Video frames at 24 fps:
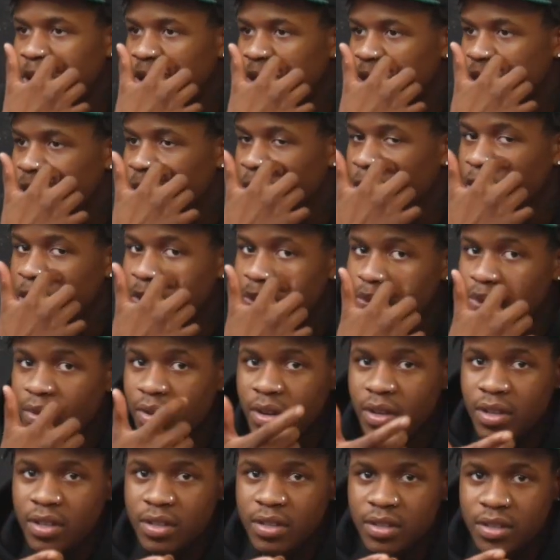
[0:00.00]
Jody
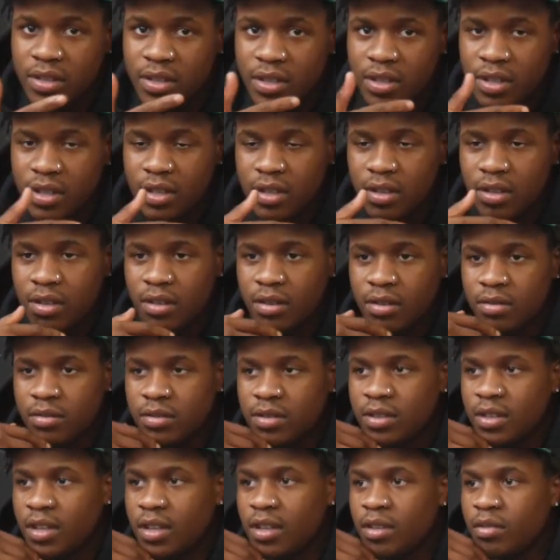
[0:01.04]
Breed, you know what I'm
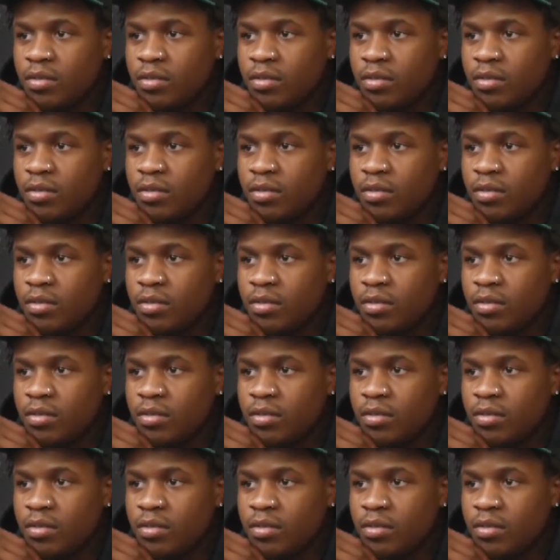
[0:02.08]
saying?